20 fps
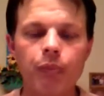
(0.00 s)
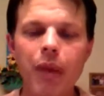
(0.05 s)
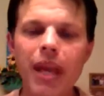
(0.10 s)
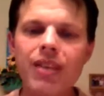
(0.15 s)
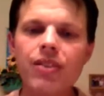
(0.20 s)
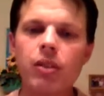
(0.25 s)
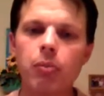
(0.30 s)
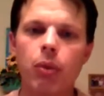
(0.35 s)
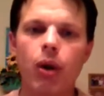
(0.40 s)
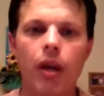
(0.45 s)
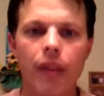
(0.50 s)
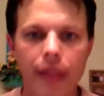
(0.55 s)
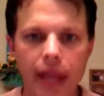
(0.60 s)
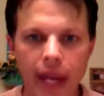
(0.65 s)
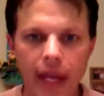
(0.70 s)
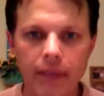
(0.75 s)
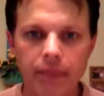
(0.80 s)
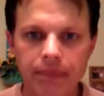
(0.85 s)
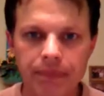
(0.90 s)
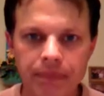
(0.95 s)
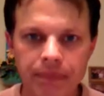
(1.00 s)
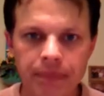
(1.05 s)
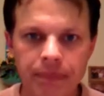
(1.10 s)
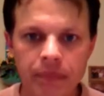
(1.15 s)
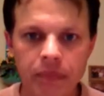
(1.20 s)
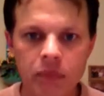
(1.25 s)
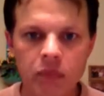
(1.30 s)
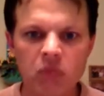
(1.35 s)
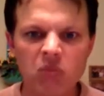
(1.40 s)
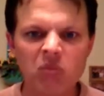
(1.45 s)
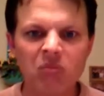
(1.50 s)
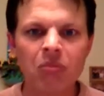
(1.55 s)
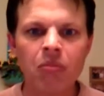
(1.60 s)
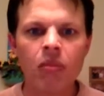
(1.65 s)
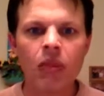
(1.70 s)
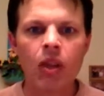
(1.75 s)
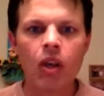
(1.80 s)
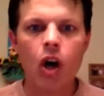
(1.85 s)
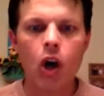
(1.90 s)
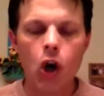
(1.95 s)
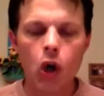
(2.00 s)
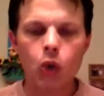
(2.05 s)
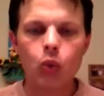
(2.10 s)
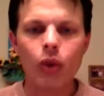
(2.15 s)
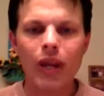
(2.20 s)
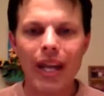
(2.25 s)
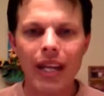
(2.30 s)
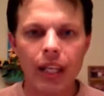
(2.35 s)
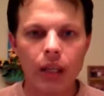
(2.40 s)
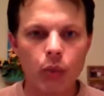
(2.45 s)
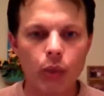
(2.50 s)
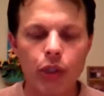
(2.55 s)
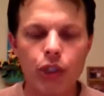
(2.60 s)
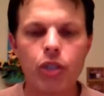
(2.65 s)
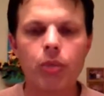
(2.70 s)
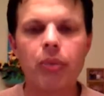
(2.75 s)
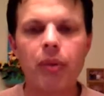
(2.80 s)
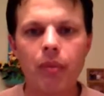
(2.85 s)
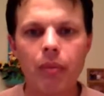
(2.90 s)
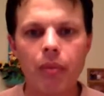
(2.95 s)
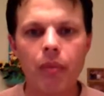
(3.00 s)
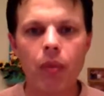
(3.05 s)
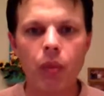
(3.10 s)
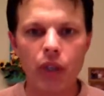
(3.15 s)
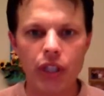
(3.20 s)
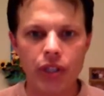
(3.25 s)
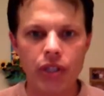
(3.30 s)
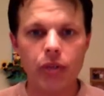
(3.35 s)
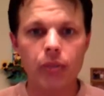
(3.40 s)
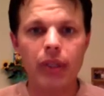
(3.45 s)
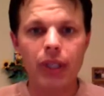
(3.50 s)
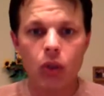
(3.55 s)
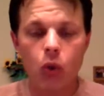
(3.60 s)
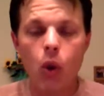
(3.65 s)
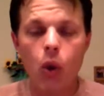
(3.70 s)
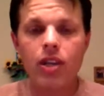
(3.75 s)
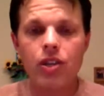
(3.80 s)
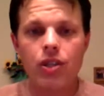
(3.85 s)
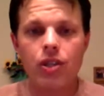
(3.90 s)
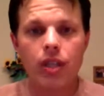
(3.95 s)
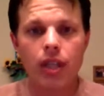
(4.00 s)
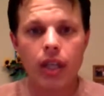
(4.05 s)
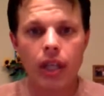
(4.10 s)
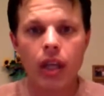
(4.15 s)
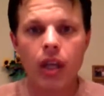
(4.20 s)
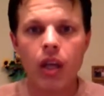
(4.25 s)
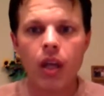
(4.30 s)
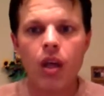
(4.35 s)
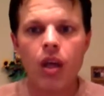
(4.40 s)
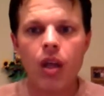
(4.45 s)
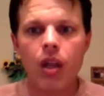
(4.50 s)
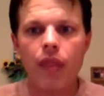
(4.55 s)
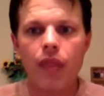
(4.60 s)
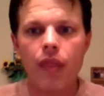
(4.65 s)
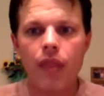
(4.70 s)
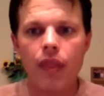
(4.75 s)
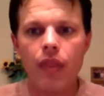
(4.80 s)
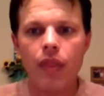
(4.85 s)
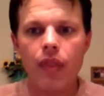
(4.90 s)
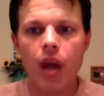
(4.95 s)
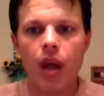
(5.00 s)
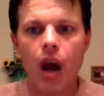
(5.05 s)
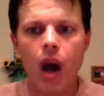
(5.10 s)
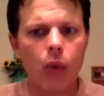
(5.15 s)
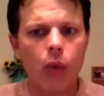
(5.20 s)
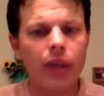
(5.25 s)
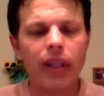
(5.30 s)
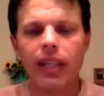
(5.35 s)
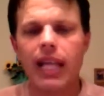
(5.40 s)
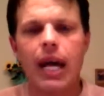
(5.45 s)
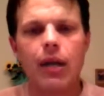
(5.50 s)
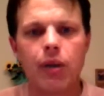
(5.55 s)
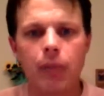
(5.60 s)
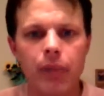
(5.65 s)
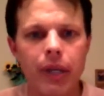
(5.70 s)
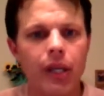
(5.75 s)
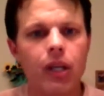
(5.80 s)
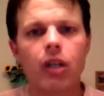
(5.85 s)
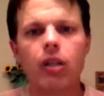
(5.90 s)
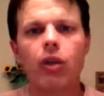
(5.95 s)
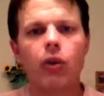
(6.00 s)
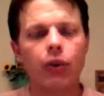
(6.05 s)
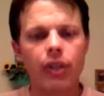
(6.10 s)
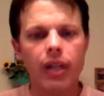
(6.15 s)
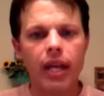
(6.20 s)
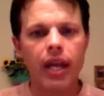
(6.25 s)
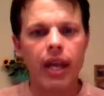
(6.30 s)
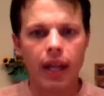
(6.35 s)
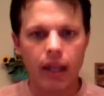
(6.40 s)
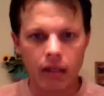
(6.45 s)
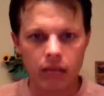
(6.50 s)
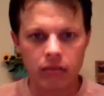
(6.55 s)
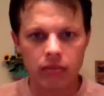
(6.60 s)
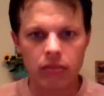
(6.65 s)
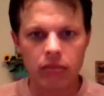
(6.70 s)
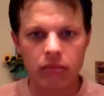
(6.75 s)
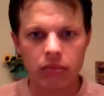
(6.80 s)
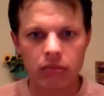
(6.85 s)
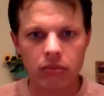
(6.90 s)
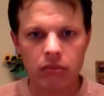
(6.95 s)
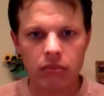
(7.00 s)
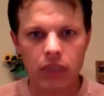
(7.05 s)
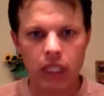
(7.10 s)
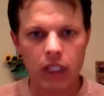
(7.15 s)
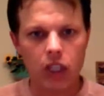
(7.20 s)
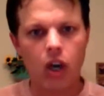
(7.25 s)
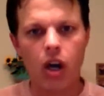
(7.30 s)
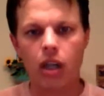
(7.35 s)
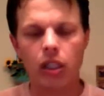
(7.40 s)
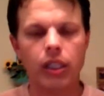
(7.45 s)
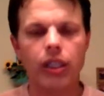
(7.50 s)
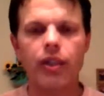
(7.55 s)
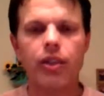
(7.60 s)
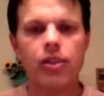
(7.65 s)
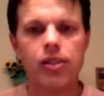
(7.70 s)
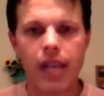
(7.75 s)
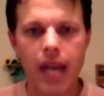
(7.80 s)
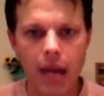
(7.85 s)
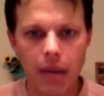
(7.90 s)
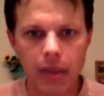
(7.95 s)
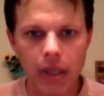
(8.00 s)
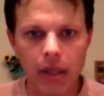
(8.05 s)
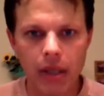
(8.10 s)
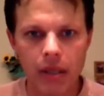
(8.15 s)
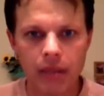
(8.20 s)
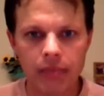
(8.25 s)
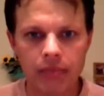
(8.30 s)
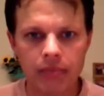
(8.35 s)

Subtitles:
based upon that, already we should be questioning: are we allowed to pick our own day and call it the Sabbath?